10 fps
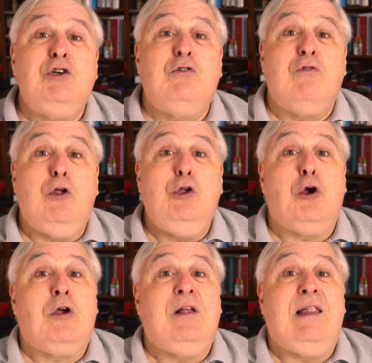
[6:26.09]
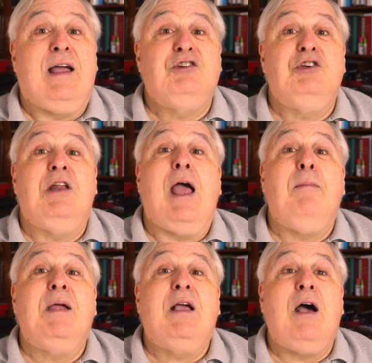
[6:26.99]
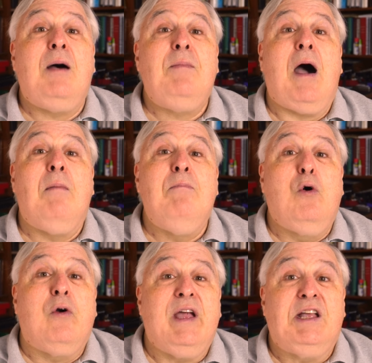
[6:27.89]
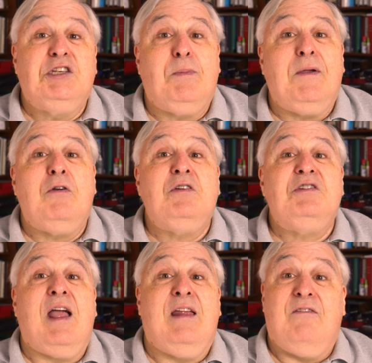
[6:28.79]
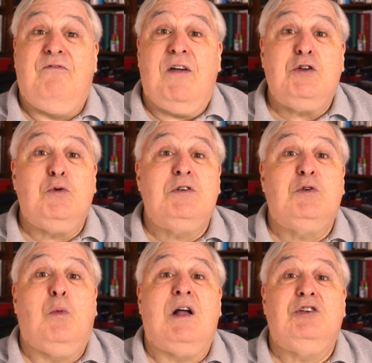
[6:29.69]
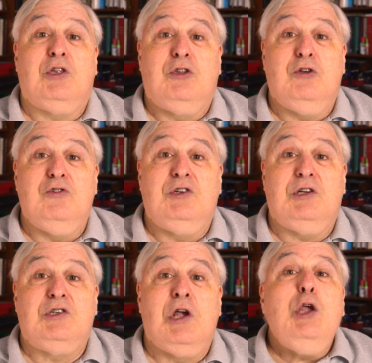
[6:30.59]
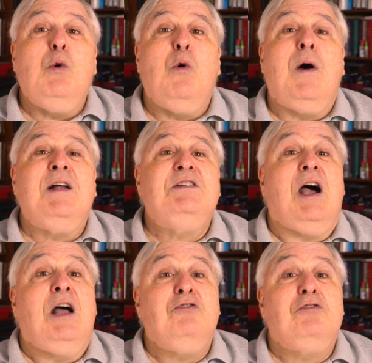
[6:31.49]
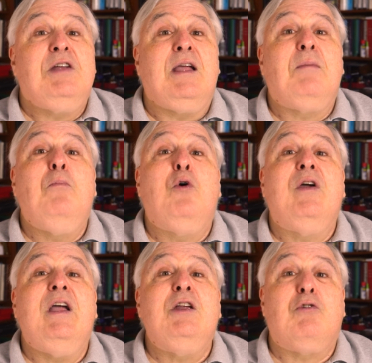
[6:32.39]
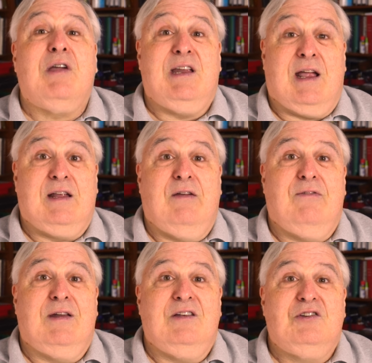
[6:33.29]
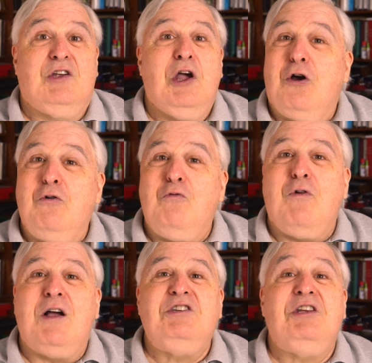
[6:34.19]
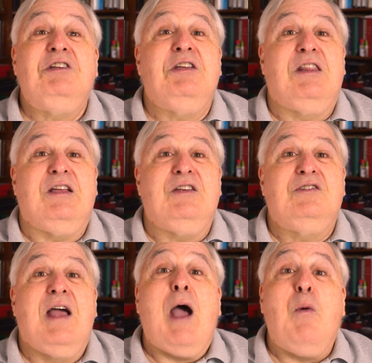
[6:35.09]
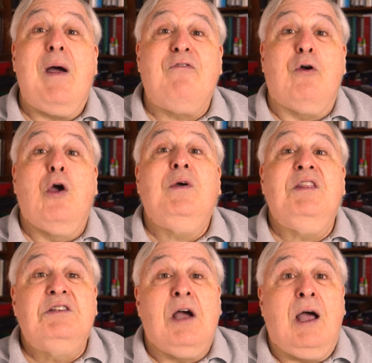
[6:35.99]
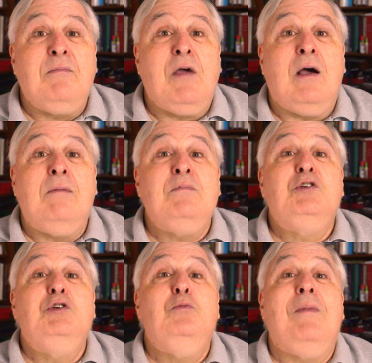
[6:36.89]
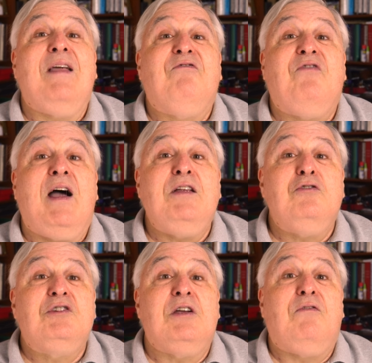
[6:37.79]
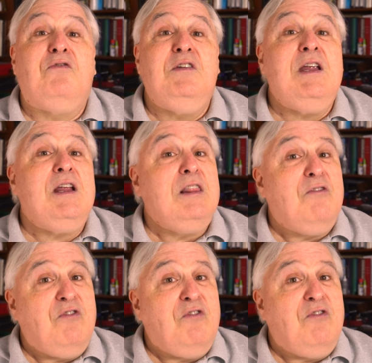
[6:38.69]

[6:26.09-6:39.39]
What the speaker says: you grow your collection and become a more experienced and adventurous watch enthusiast, you will want to undertake more intricate activities. Don't rush into these. However, when the time comes, you may find yourself needing the